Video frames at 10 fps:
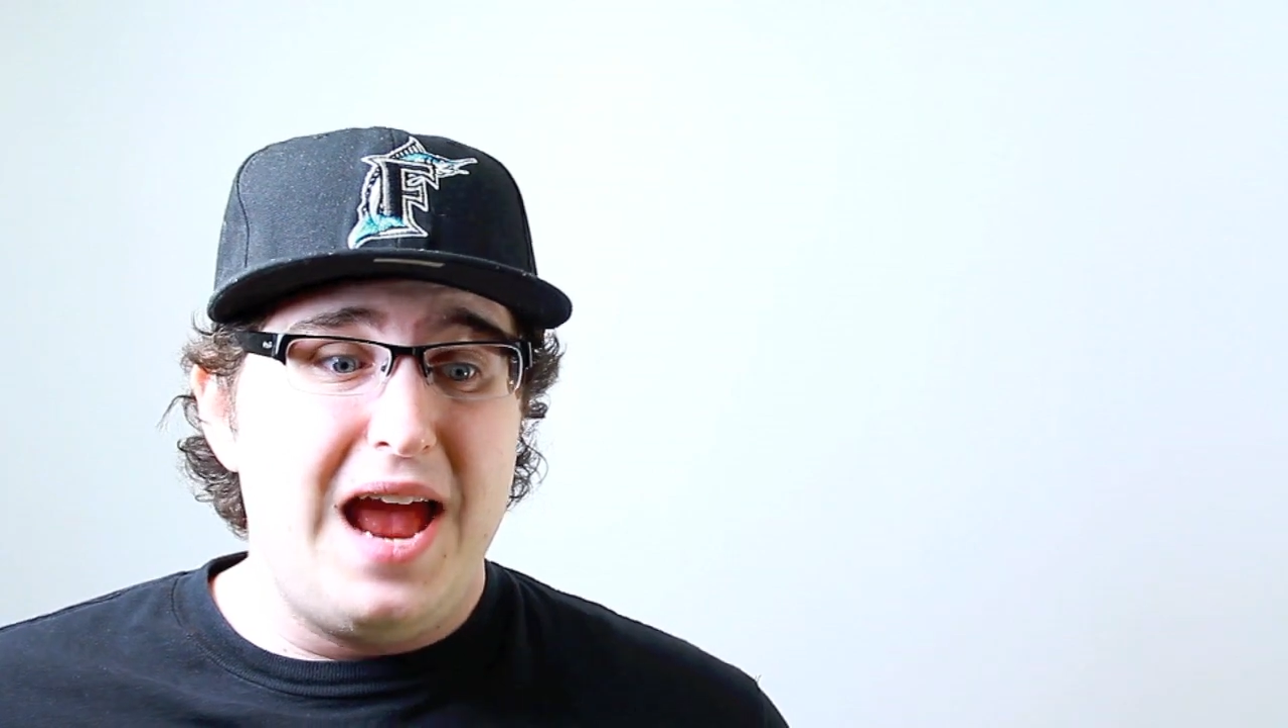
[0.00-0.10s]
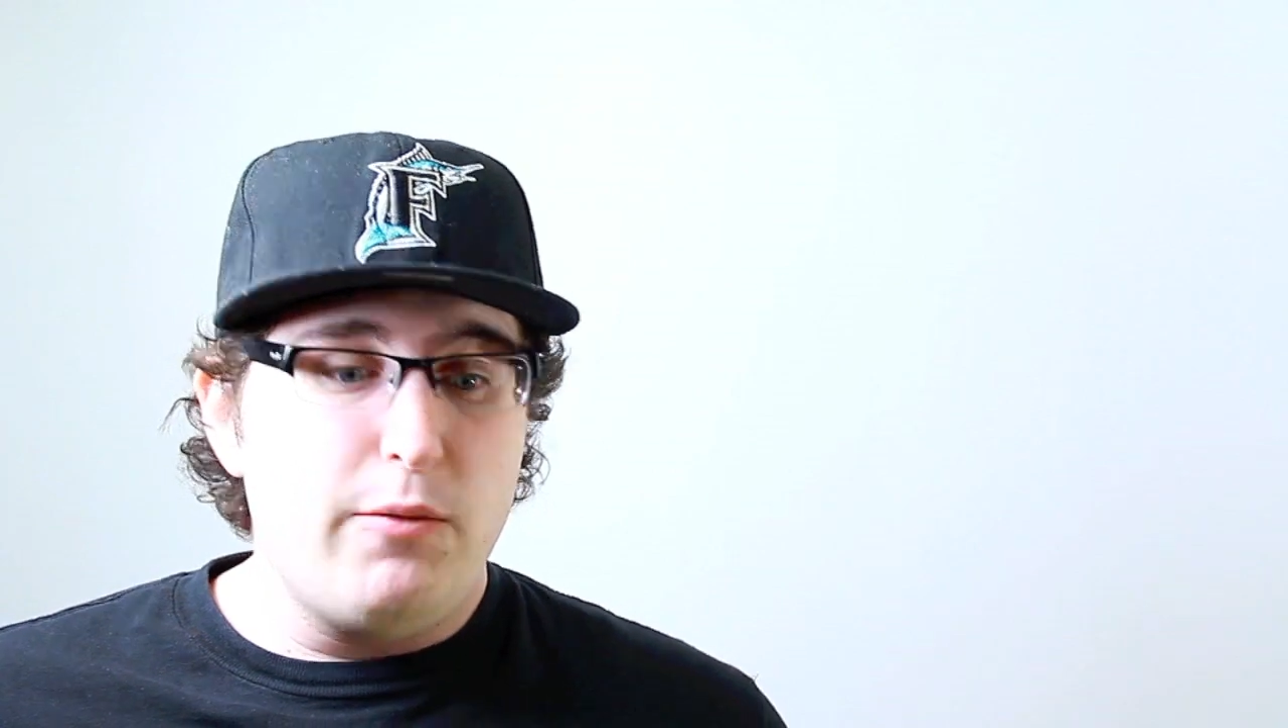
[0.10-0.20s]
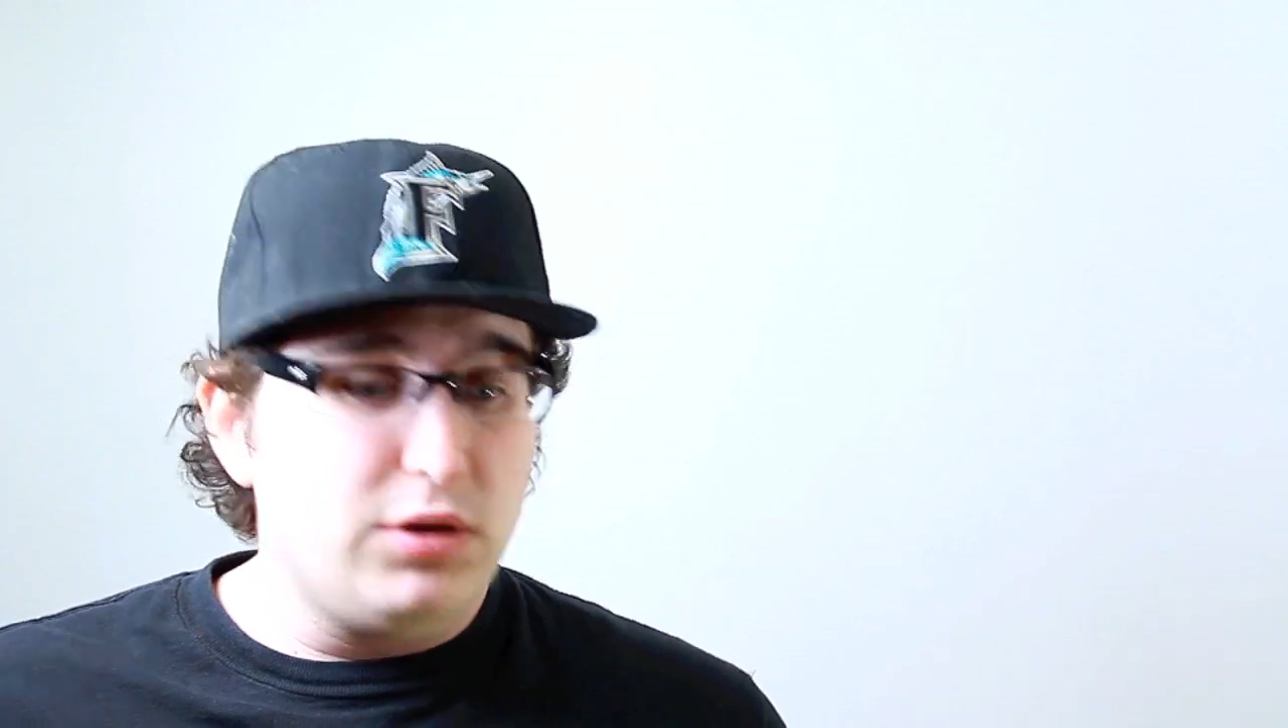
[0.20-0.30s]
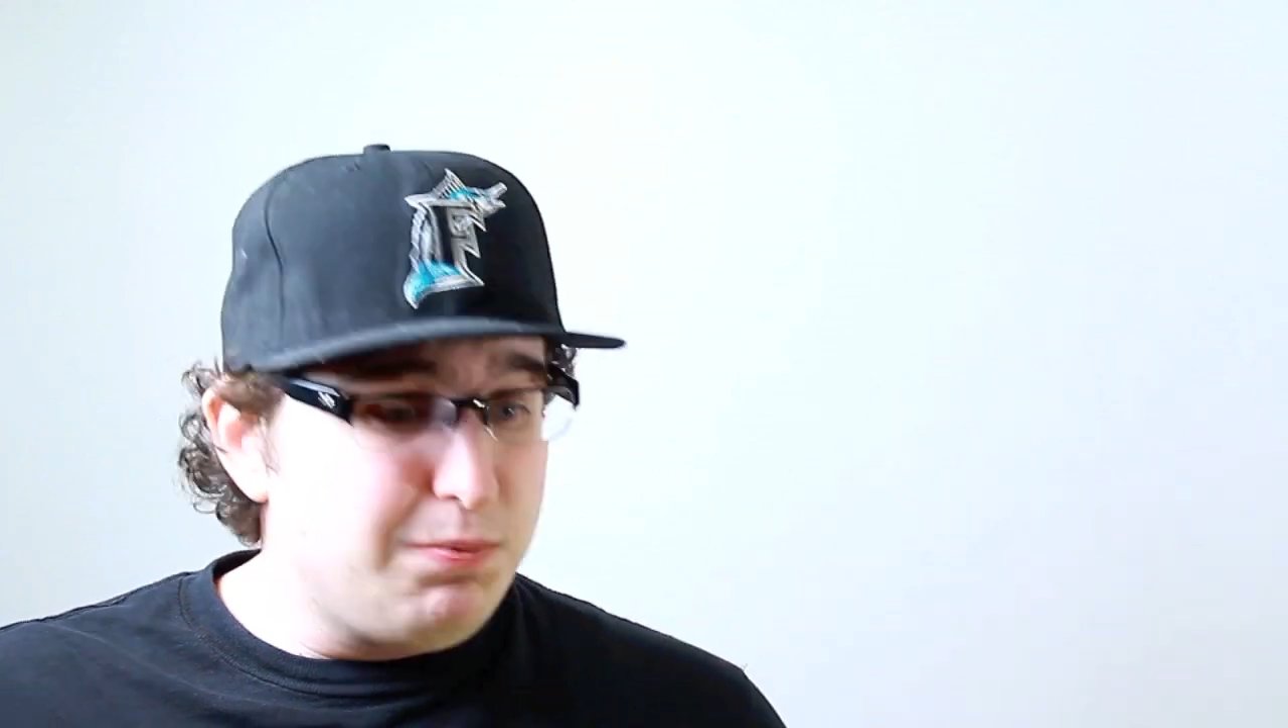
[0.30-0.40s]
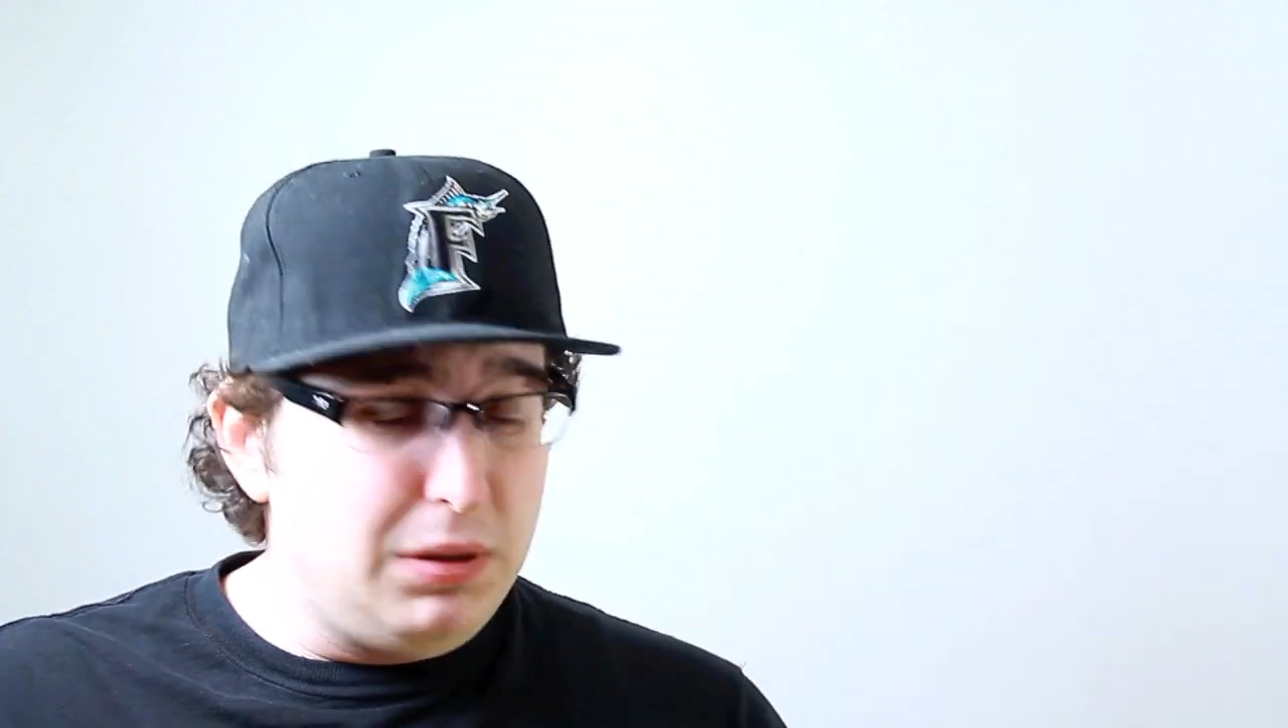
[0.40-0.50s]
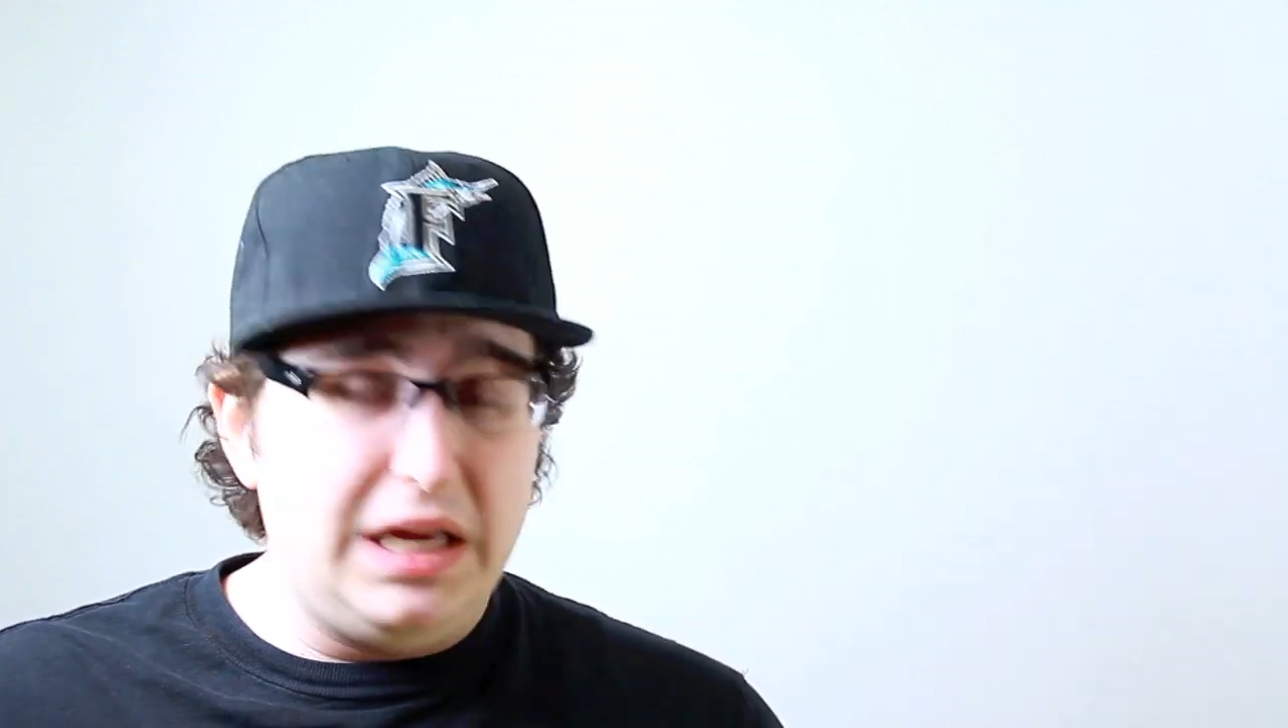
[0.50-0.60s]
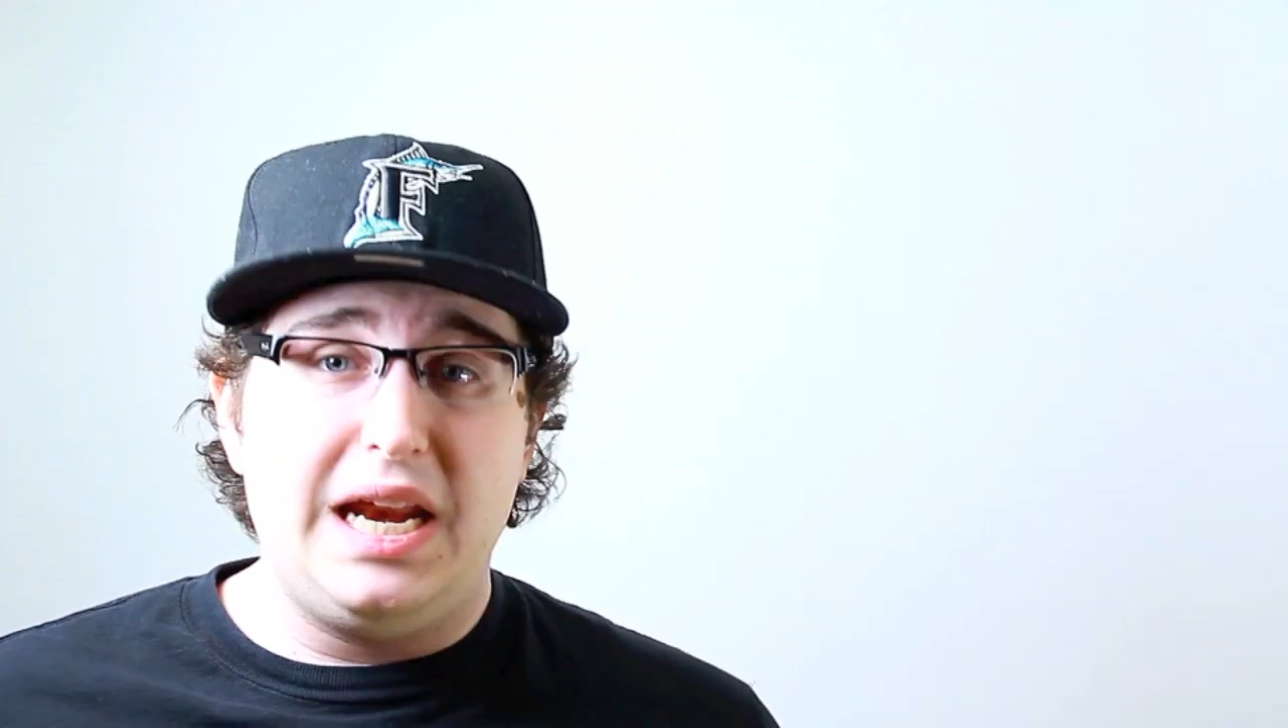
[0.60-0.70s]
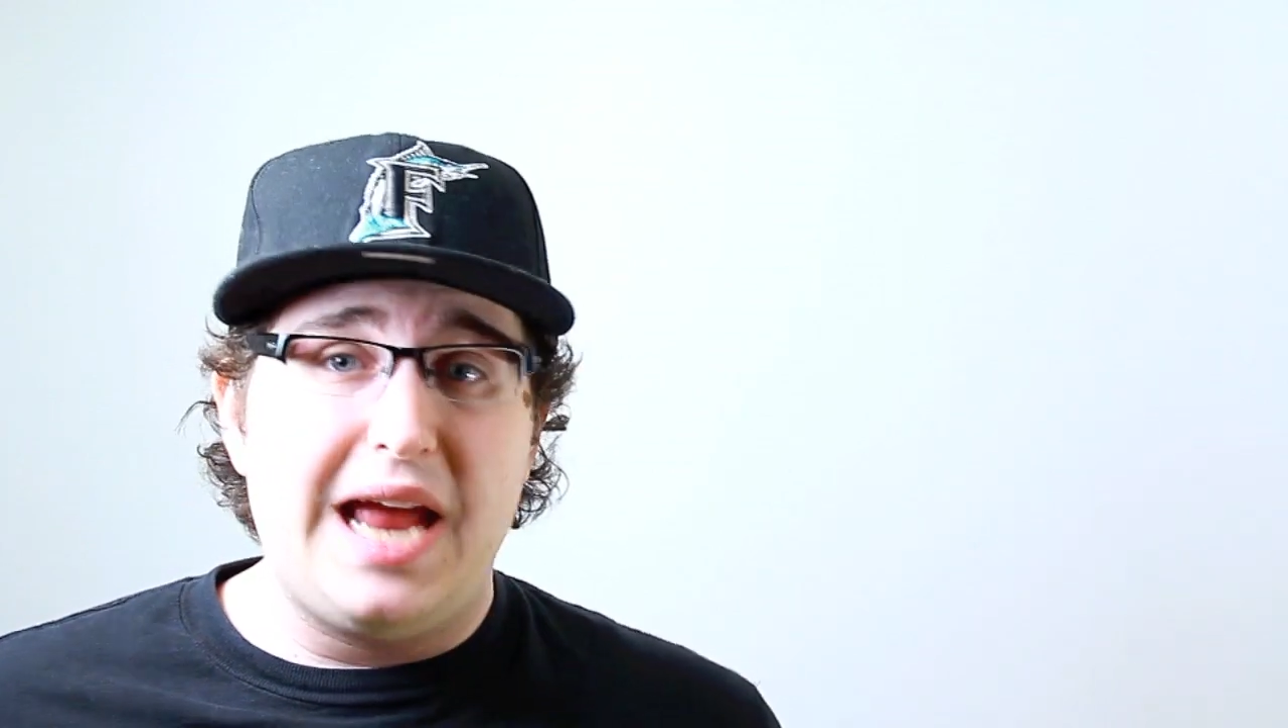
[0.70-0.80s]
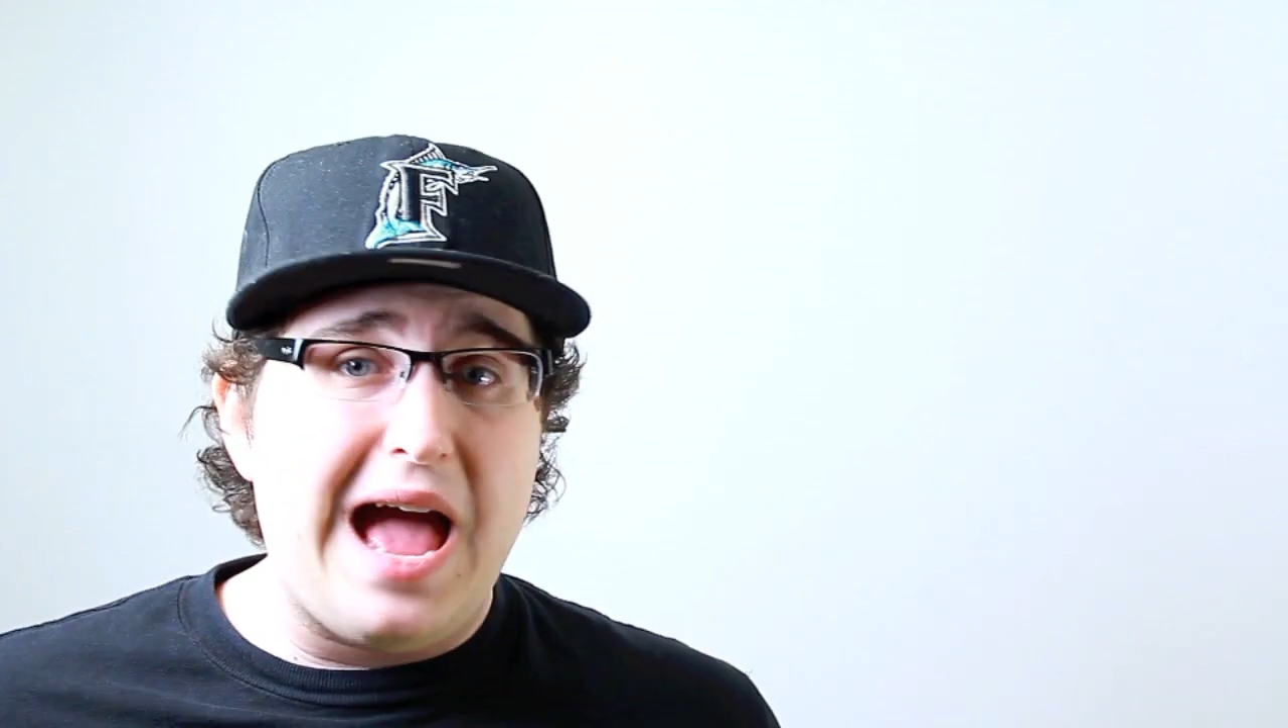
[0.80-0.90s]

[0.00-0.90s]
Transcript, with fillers: and was bleeding